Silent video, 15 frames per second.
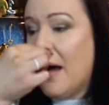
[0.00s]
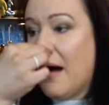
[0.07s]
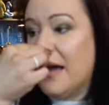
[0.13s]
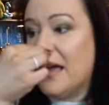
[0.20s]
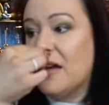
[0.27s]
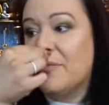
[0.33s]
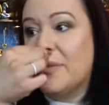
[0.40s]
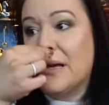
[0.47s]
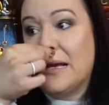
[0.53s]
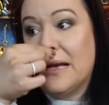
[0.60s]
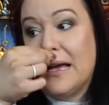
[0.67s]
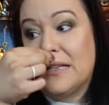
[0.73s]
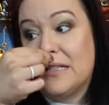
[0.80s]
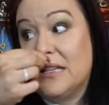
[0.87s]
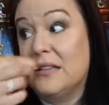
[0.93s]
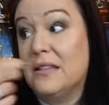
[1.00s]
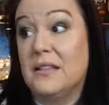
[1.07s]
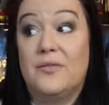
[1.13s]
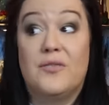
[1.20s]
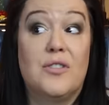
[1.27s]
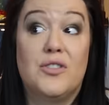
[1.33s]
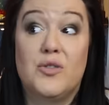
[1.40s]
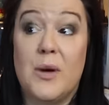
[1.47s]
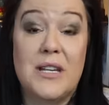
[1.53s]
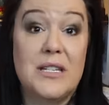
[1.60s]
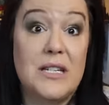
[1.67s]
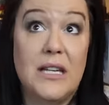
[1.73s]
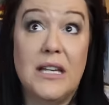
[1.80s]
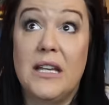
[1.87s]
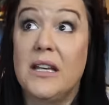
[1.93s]
I have been collecting for
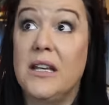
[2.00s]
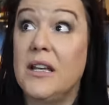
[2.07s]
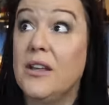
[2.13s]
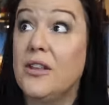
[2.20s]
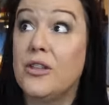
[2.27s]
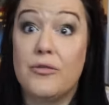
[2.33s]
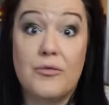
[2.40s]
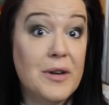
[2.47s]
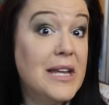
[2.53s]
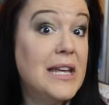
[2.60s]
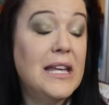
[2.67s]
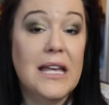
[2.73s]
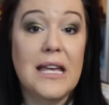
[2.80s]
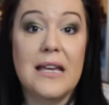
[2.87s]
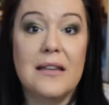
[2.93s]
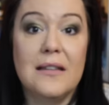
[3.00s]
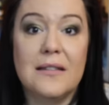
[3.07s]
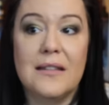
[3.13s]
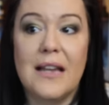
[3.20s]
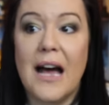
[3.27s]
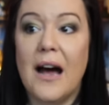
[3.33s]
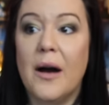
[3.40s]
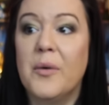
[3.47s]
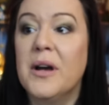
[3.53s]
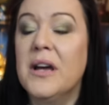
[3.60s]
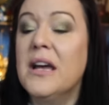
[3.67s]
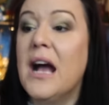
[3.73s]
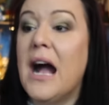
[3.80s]
23 years now